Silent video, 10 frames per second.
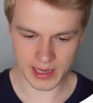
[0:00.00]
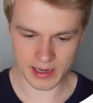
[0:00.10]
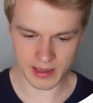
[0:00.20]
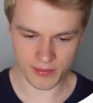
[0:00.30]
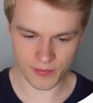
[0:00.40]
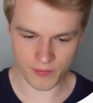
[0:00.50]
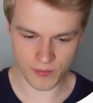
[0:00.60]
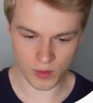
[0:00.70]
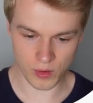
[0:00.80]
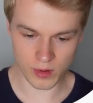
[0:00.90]
it is
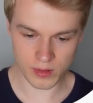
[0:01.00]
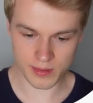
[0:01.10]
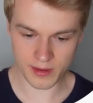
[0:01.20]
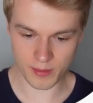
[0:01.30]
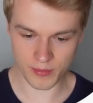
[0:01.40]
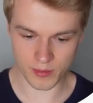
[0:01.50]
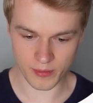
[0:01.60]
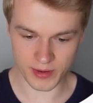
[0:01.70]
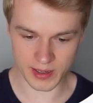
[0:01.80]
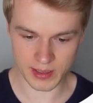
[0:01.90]
for, this was
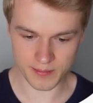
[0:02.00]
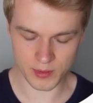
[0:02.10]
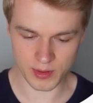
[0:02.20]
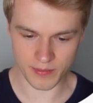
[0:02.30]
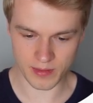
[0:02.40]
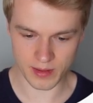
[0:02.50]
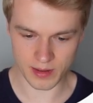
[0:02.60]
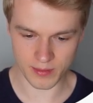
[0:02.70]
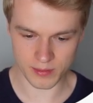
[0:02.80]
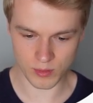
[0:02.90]
for Sydney. You can see
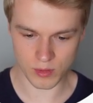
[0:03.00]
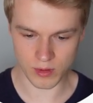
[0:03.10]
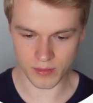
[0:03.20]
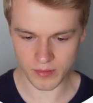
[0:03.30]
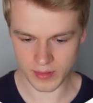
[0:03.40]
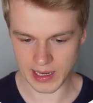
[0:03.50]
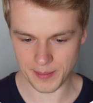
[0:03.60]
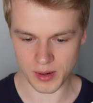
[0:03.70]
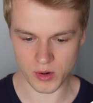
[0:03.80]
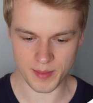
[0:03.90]
that in the tool calls
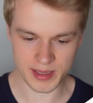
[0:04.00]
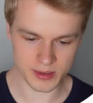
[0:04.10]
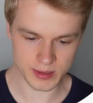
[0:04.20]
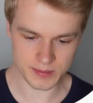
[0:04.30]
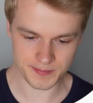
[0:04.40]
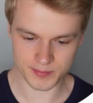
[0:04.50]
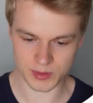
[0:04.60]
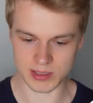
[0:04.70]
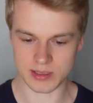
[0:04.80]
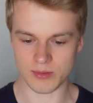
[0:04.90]
parameters,
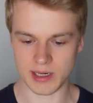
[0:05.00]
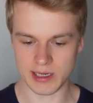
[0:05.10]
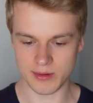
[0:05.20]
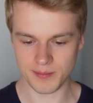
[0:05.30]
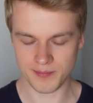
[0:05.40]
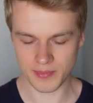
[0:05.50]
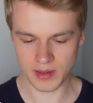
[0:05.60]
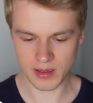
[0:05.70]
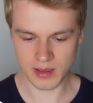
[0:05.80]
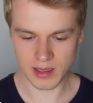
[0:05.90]
which is right here.
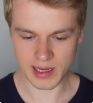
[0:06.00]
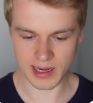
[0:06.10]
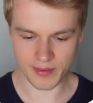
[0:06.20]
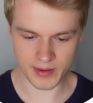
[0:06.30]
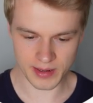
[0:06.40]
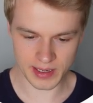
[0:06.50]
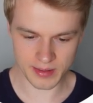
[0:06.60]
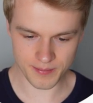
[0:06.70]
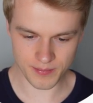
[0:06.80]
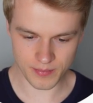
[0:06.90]
And in
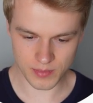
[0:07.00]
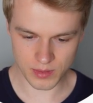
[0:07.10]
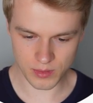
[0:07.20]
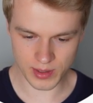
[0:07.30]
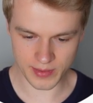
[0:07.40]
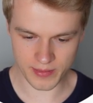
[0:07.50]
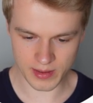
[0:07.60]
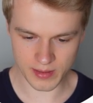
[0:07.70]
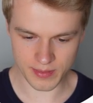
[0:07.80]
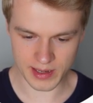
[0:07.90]
Sydney, you can
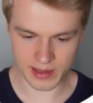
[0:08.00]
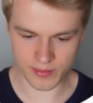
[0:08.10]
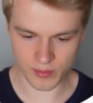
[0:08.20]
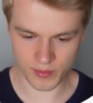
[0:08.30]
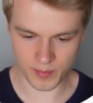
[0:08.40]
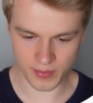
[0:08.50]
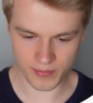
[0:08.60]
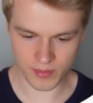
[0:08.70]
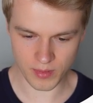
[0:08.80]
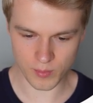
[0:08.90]
see that as a
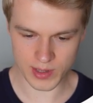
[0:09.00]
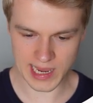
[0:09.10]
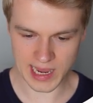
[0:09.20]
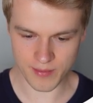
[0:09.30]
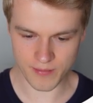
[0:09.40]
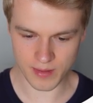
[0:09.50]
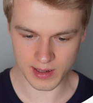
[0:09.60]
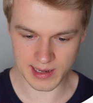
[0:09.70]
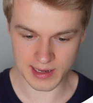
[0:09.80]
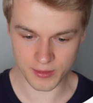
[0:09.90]
response, we have
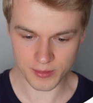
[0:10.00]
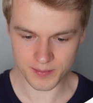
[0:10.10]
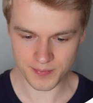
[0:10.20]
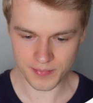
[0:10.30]
clear,